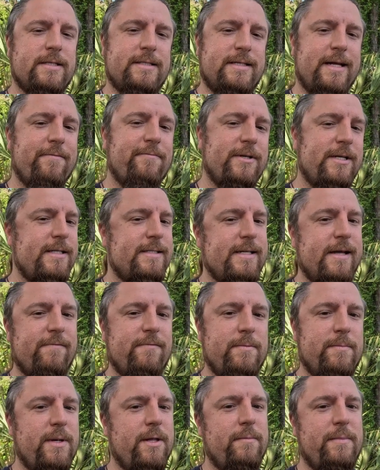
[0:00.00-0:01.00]

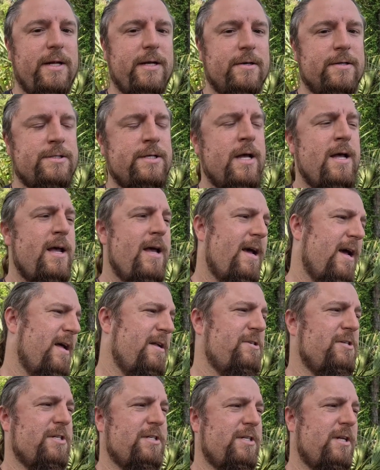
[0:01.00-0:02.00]
77 millimeters,
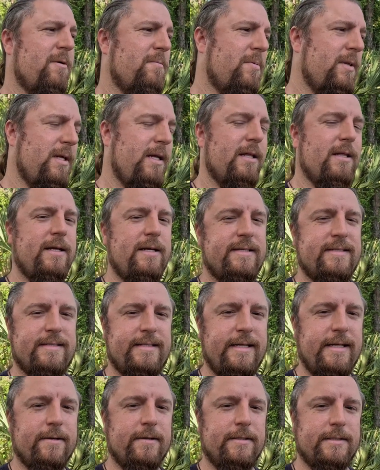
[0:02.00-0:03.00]
and just completely
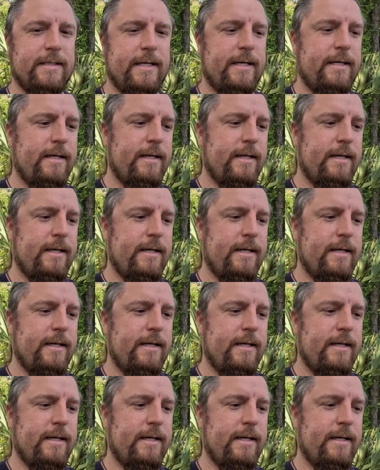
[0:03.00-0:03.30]
sealed it